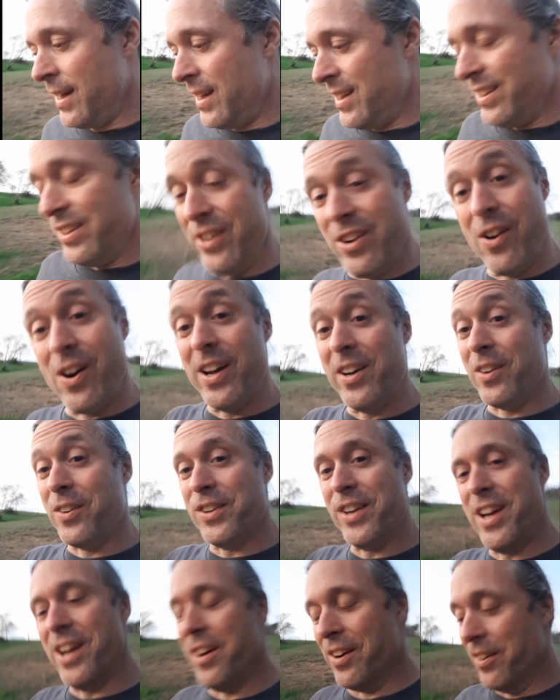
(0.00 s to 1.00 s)
You know, I don't
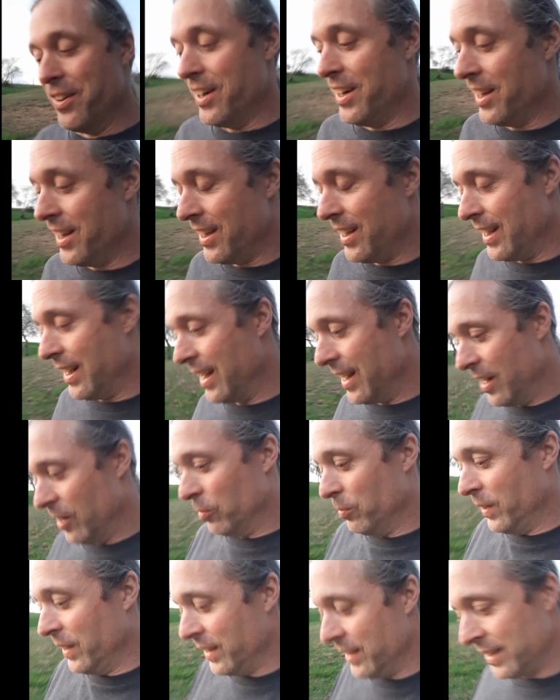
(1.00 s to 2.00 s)

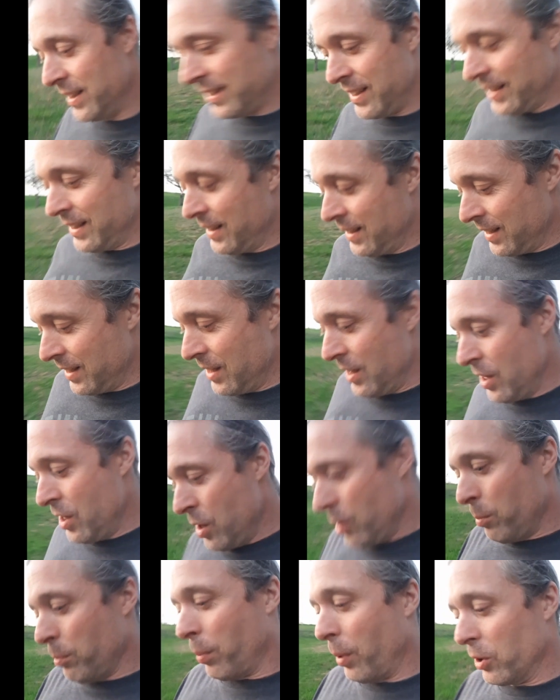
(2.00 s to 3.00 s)
know.
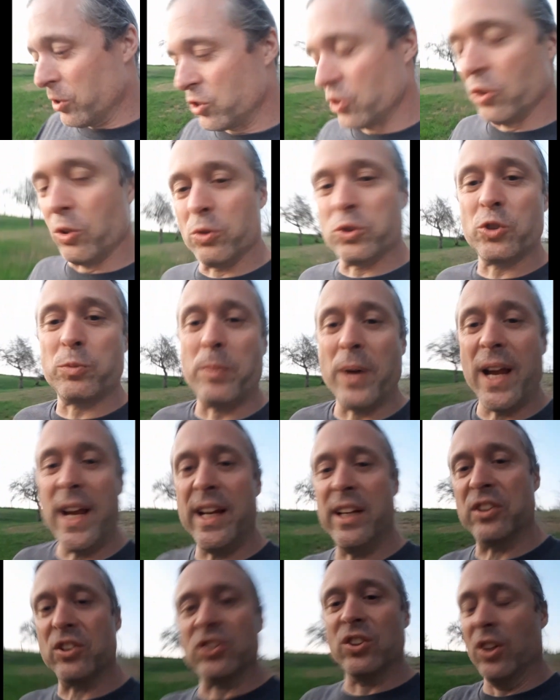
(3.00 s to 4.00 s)
Personal
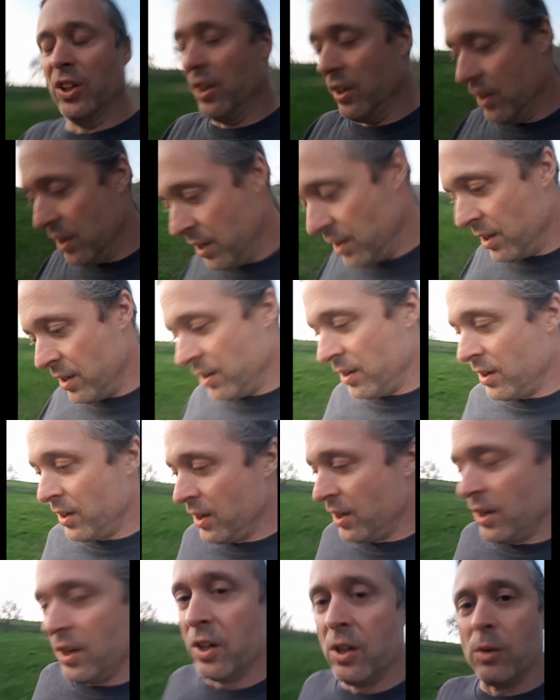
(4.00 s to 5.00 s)
space,
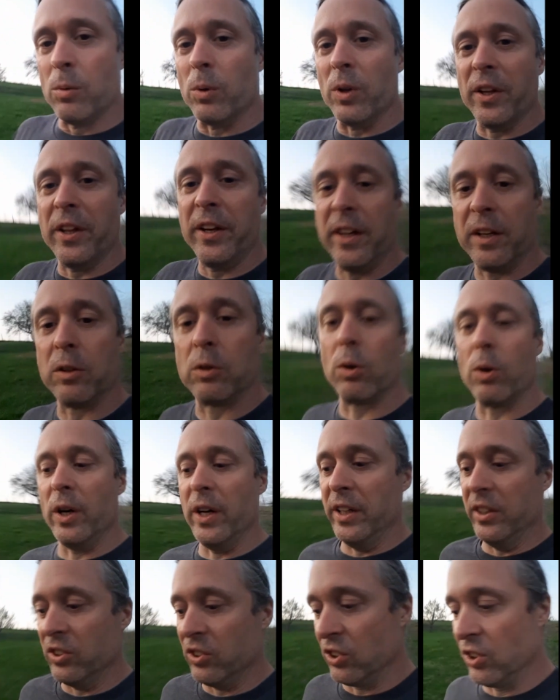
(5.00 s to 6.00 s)
will it
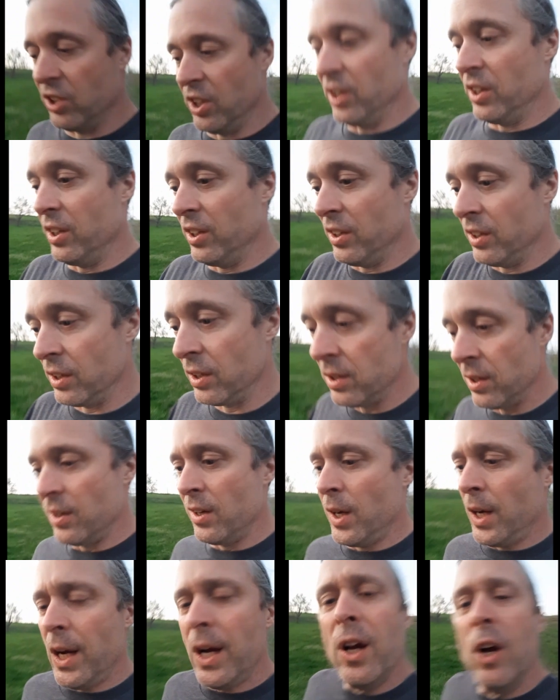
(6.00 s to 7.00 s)
increase?
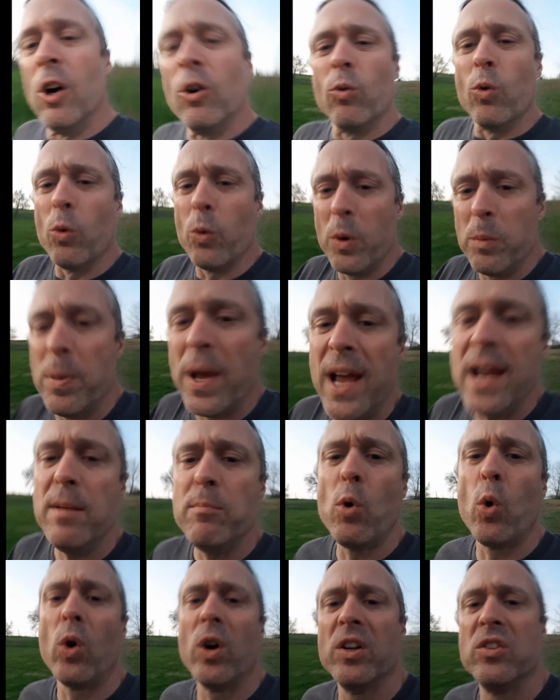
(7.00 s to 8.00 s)
Will we pay
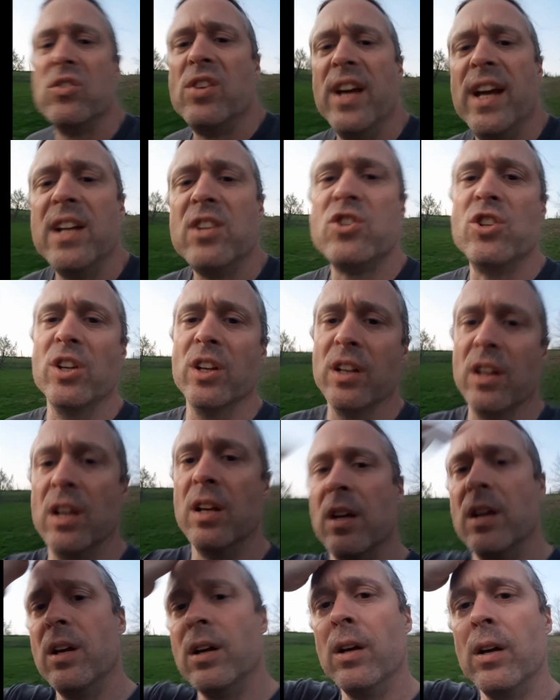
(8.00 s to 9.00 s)
more attention
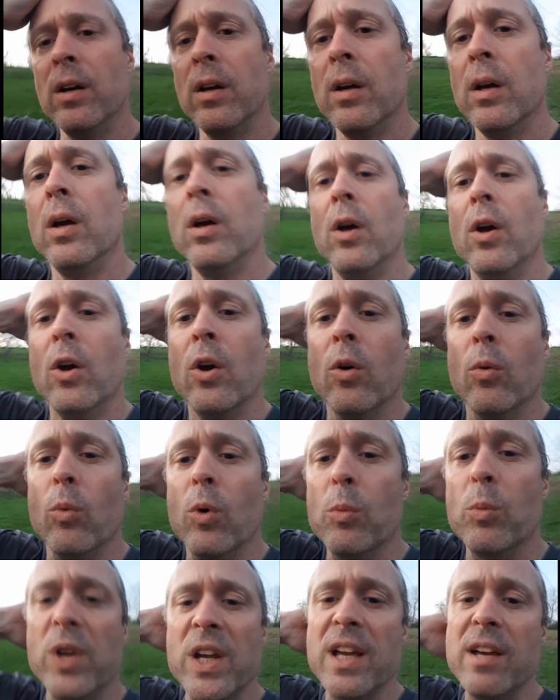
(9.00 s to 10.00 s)

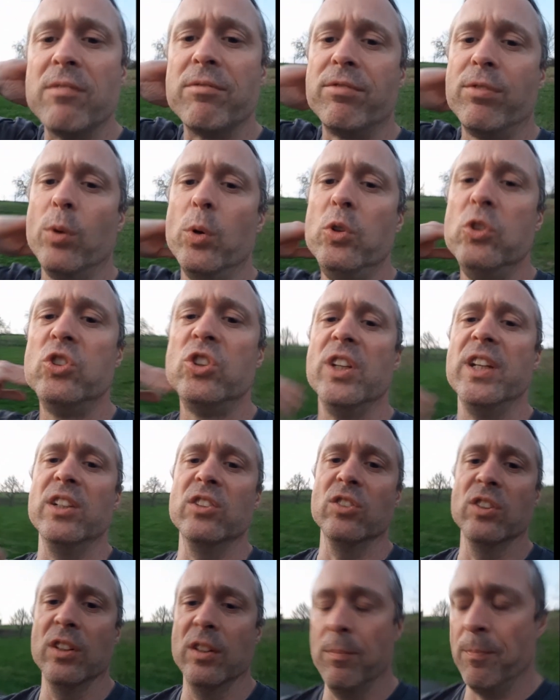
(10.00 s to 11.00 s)
when we hit flu
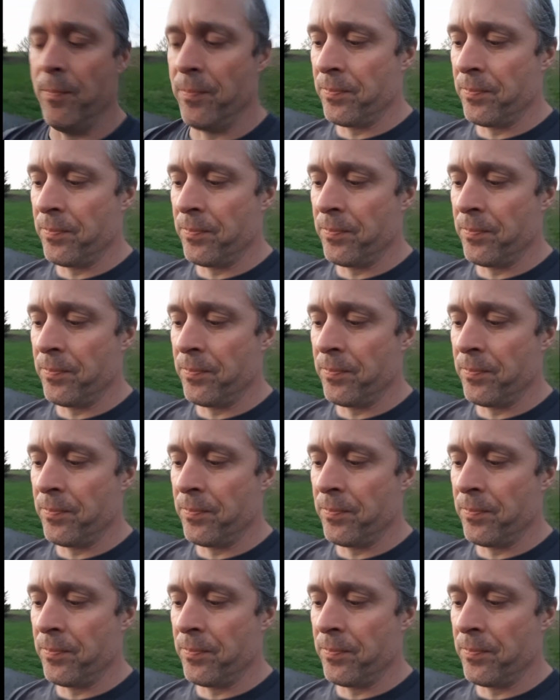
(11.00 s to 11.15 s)
season?